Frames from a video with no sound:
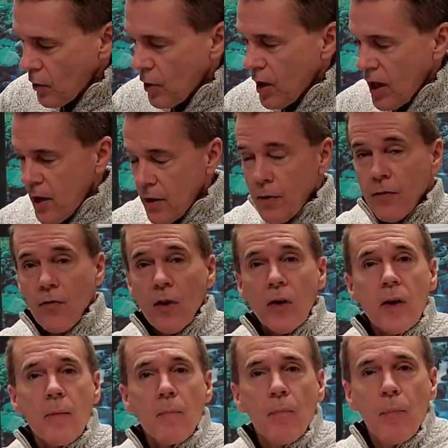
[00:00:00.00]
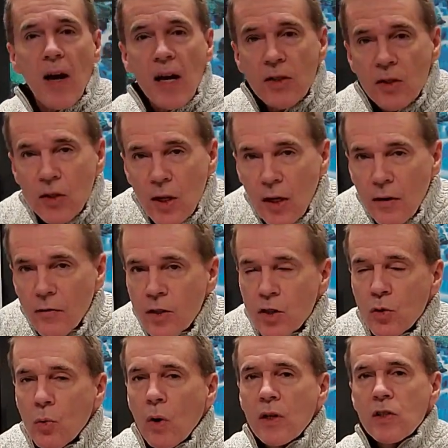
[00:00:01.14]
The very base of
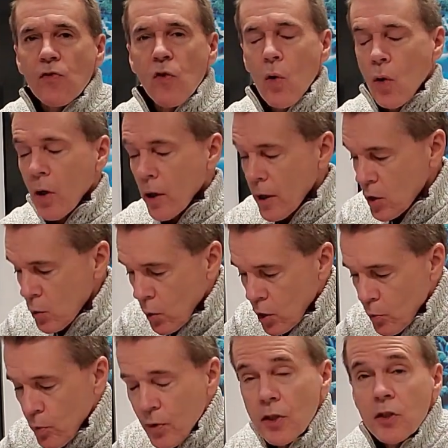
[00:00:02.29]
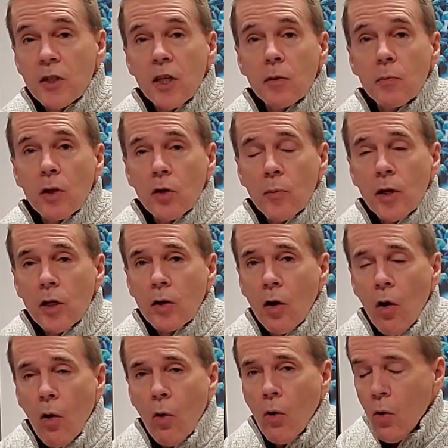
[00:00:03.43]
this reservoir is where you put the ten millimeter
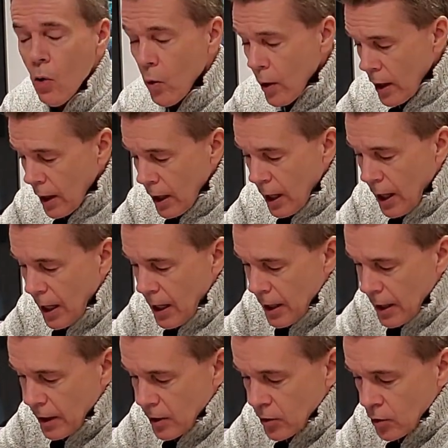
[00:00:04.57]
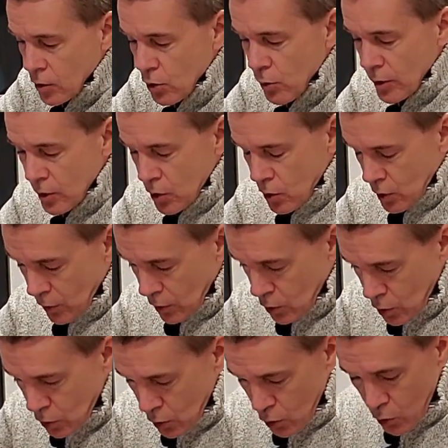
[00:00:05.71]
hole and you insert the
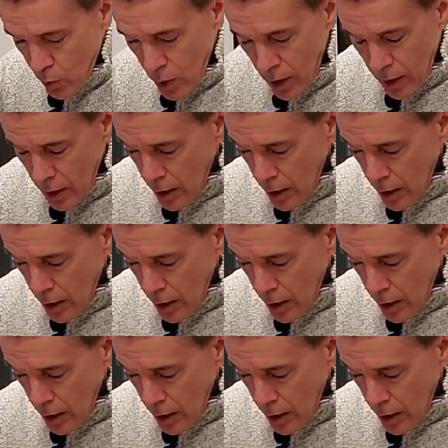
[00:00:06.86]
tube.